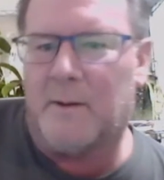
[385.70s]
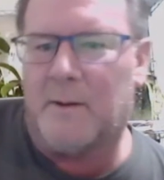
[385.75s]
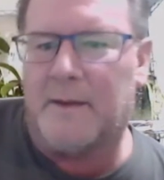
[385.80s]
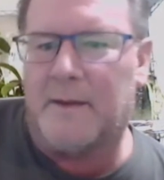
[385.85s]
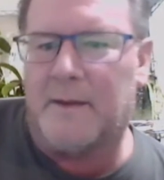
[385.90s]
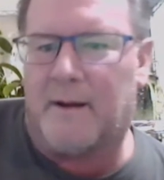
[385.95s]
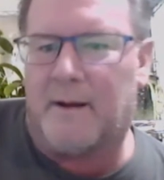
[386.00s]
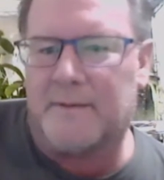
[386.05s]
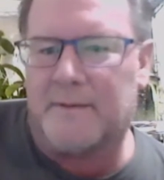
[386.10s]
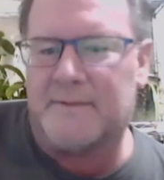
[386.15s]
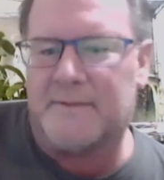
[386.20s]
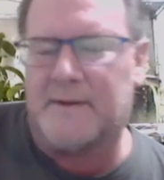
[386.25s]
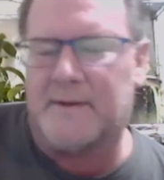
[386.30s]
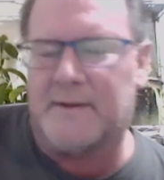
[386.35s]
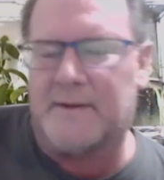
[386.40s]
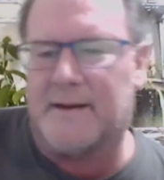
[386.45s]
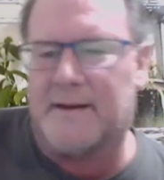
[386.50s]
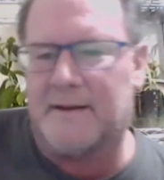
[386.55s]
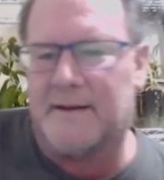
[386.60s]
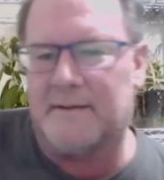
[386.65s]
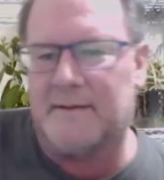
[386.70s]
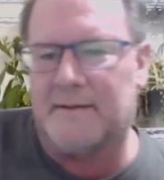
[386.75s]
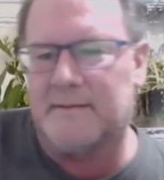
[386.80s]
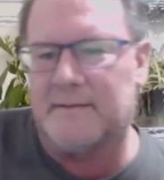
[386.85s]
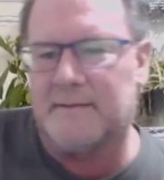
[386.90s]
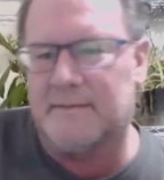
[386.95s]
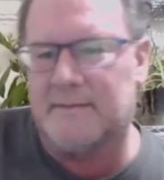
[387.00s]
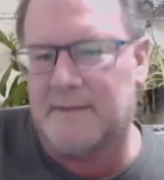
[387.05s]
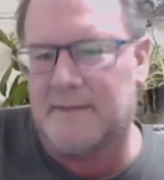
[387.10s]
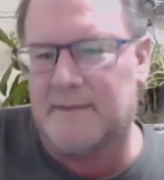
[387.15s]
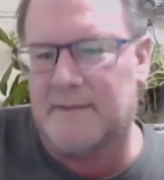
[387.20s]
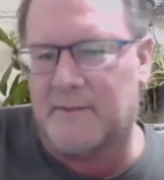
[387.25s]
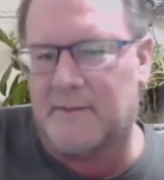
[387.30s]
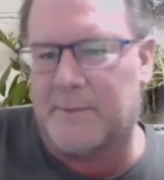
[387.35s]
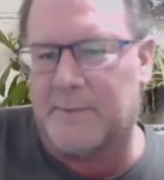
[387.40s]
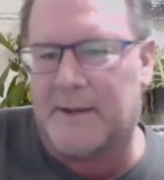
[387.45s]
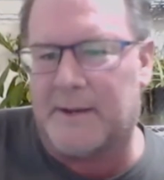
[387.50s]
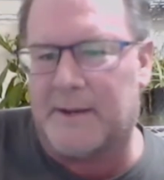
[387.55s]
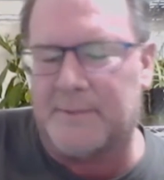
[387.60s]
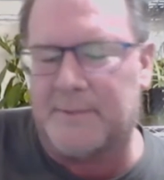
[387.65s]
halt of a
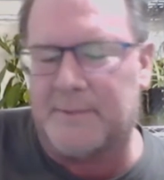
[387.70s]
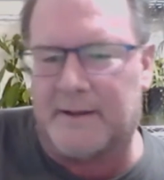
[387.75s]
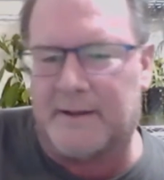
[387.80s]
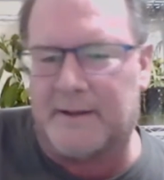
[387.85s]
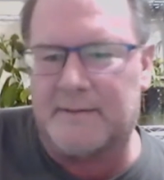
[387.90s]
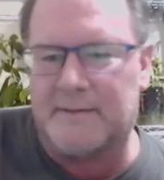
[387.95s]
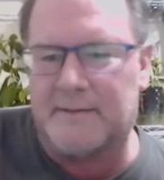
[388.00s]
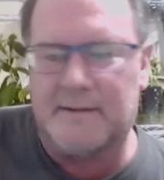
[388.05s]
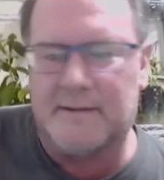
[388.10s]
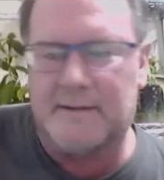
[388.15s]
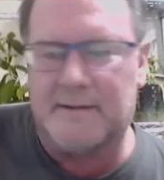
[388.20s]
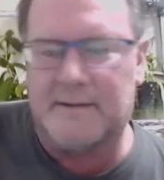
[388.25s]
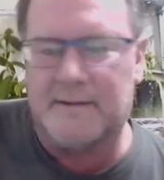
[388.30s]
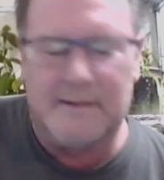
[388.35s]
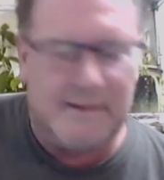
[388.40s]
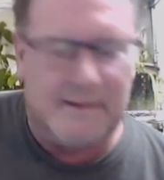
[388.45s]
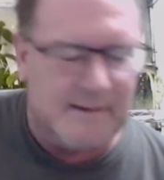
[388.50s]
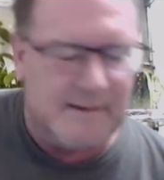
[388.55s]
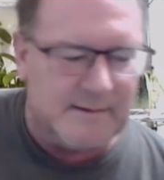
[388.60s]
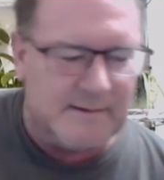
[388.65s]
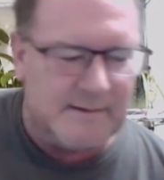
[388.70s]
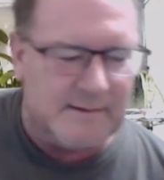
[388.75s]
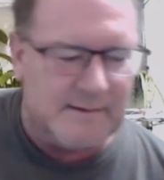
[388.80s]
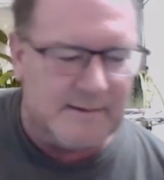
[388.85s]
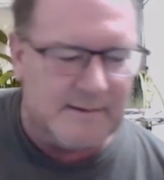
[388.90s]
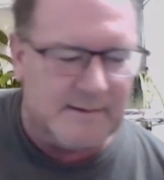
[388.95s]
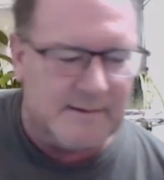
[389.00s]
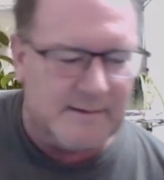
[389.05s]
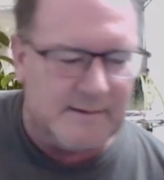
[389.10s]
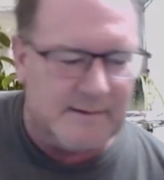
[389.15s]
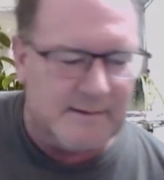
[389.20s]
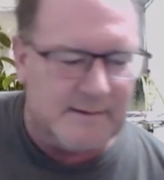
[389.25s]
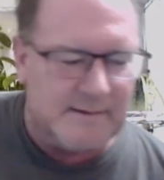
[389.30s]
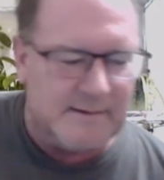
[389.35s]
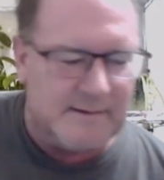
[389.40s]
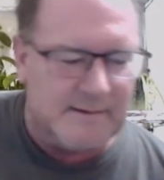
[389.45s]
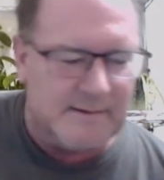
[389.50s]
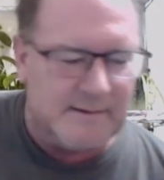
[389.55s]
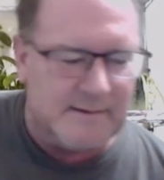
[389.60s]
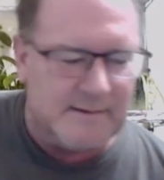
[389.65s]
pipeline. Yeah.
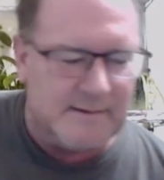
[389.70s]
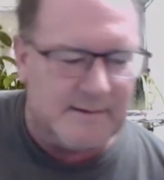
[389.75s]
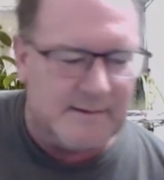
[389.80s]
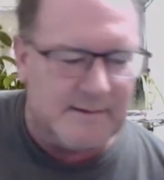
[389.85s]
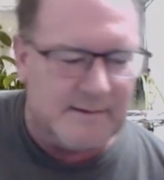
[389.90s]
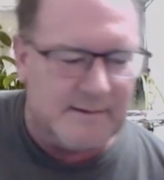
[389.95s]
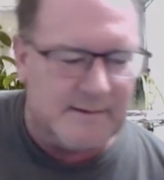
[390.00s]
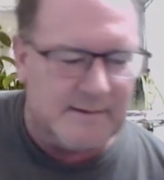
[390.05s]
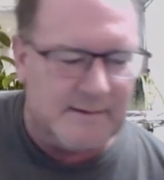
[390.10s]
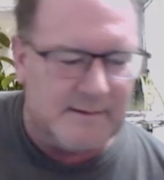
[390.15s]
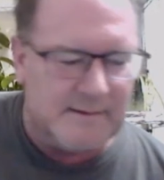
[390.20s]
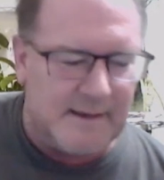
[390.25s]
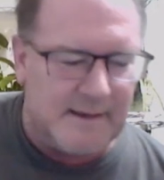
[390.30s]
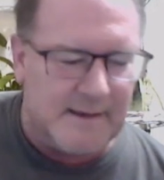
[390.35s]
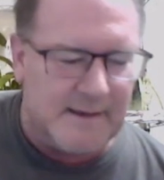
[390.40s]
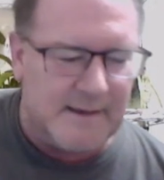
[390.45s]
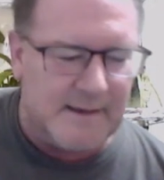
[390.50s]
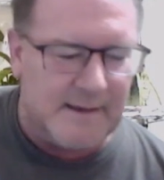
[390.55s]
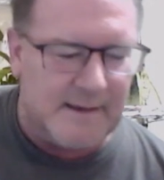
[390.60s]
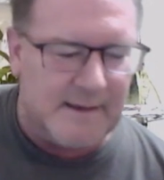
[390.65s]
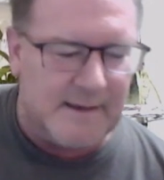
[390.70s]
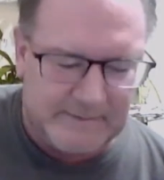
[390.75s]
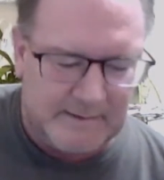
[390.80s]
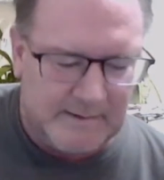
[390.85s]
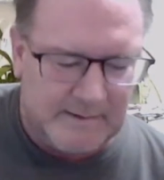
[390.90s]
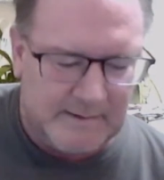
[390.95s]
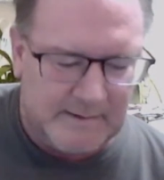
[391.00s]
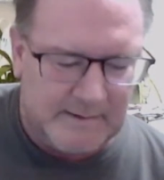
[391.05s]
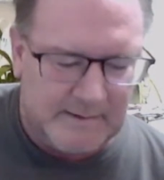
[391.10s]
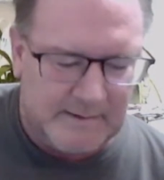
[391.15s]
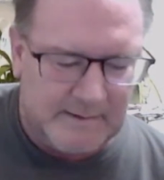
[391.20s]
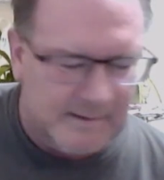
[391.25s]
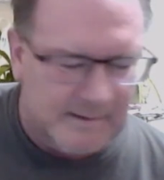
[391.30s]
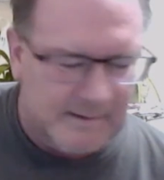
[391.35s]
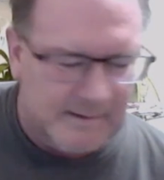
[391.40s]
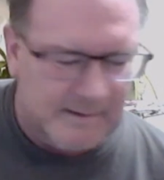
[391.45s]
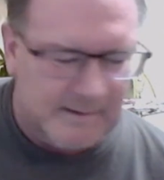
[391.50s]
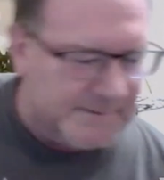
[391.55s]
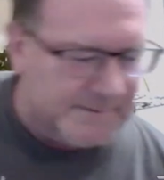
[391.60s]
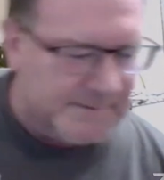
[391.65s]
I
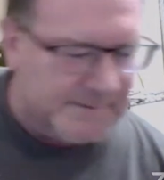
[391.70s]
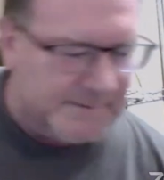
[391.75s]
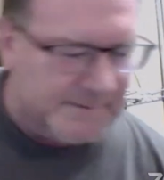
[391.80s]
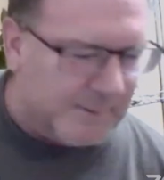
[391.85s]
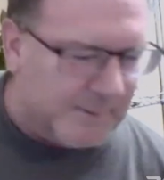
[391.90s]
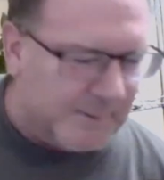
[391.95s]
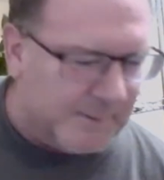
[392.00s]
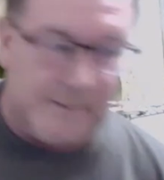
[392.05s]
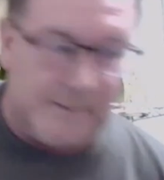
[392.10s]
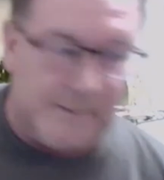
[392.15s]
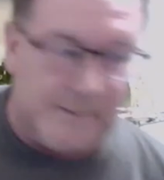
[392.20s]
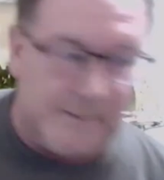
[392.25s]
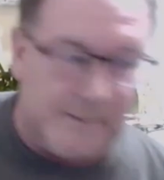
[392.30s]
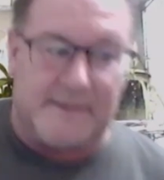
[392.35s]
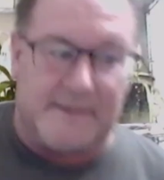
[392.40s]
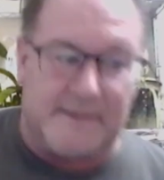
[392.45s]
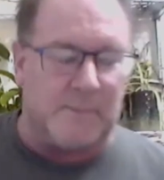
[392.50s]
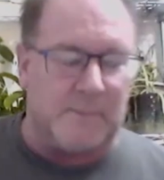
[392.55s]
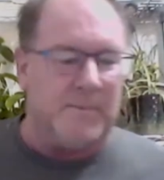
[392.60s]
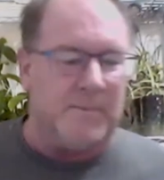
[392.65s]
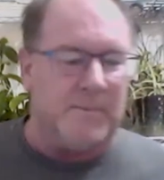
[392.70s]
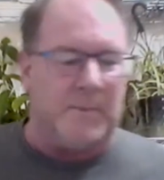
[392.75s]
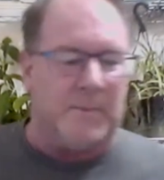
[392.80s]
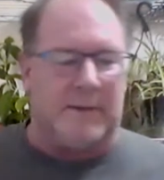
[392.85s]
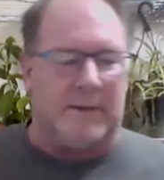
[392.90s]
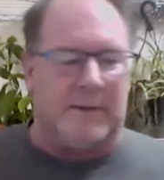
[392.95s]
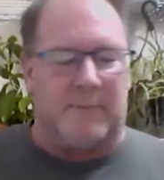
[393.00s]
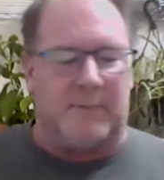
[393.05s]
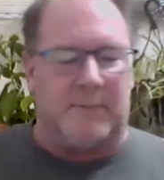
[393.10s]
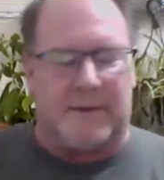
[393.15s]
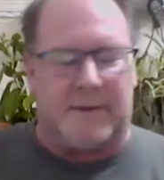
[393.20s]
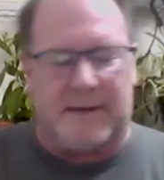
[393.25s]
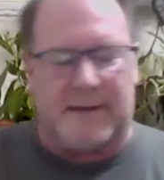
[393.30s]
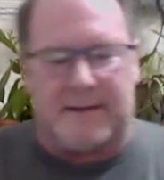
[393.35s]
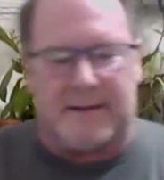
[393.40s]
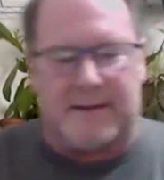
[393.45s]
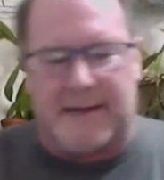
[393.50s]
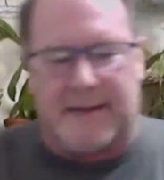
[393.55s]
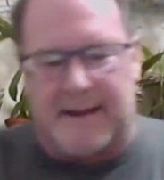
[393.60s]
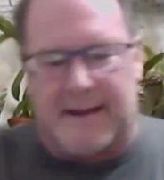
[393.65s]
really think that we're really running
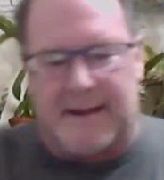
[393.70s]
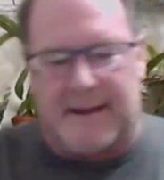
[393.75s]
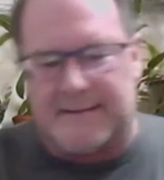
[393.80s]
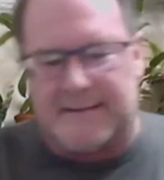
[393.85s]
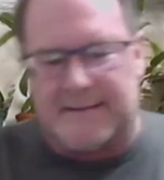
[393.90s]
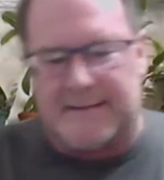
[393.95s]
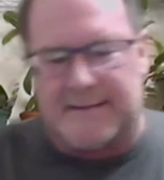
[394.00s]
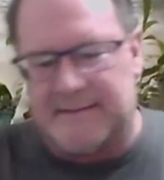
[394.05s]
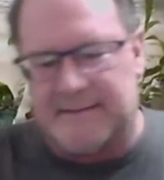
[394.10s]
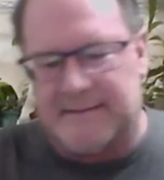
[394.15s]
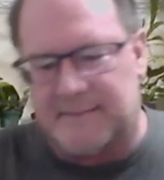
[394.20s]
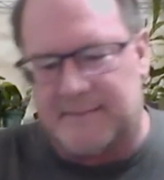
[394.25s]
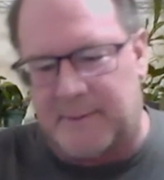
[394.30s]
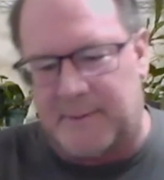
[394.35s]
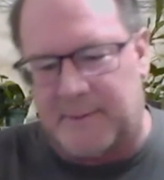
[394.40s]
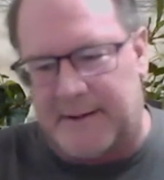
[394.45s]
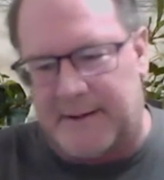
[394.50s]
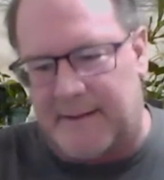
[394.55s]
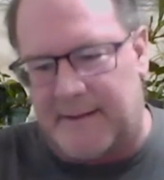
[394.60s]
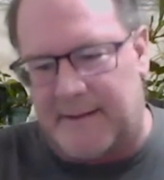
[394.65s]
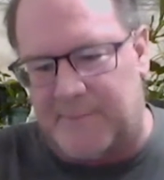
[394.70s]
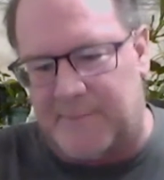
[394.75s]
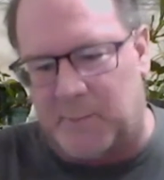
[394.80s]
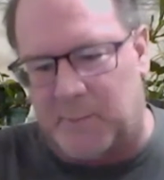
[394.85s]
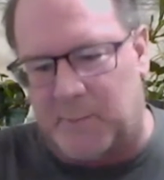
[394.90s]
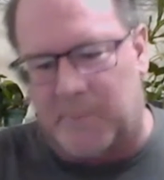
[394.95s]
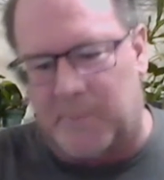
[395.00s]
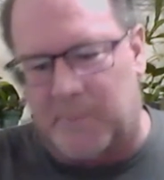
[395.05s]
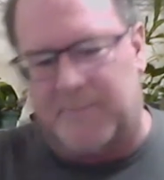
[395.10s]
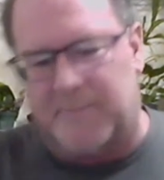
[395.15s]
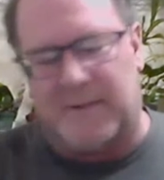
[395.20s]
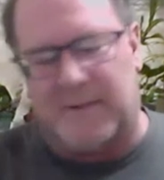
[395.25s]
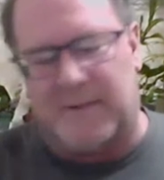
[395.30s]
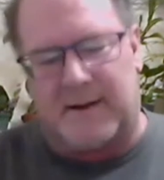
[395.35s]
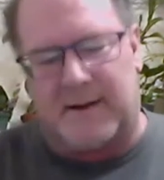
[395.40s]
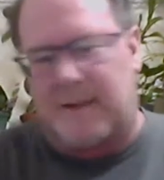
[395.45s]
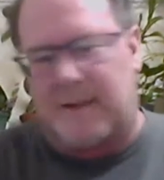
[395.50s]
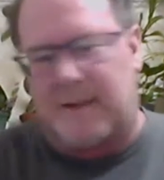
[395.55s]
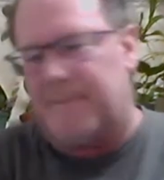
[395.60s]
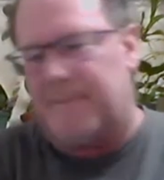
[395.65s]
out of gas, running out of fuel. We've
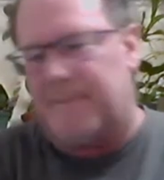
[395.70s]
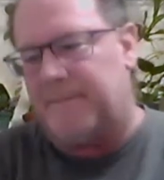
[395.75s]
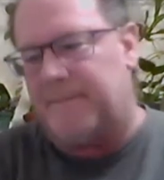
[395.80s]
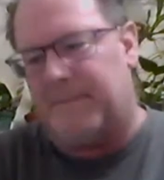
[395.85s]
dug up